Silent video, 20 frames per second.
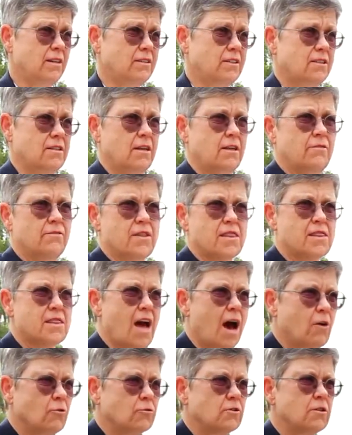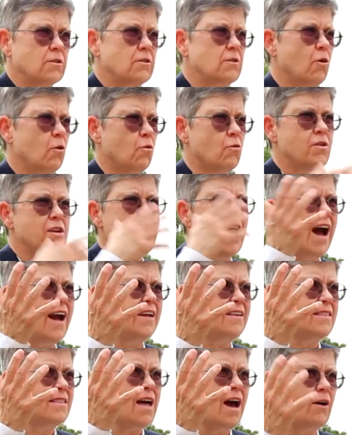instead of 1,000, or
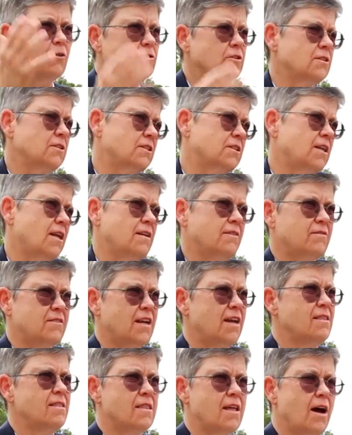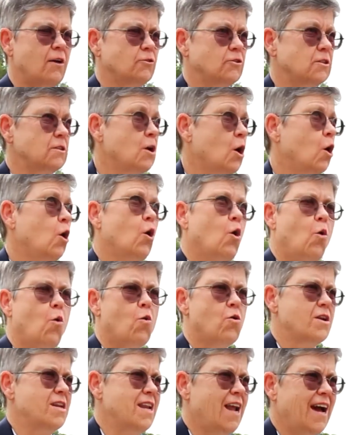9,000 instead of 10,000,
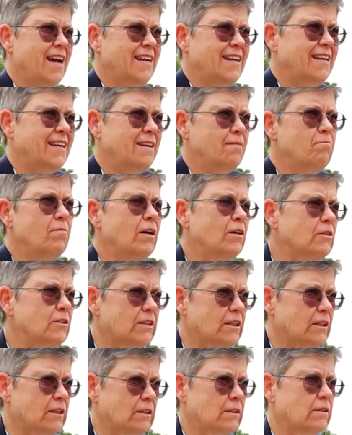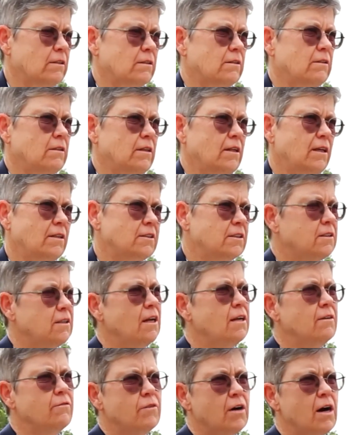or 90 million
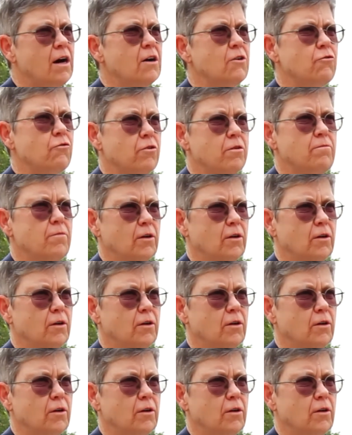instead of 100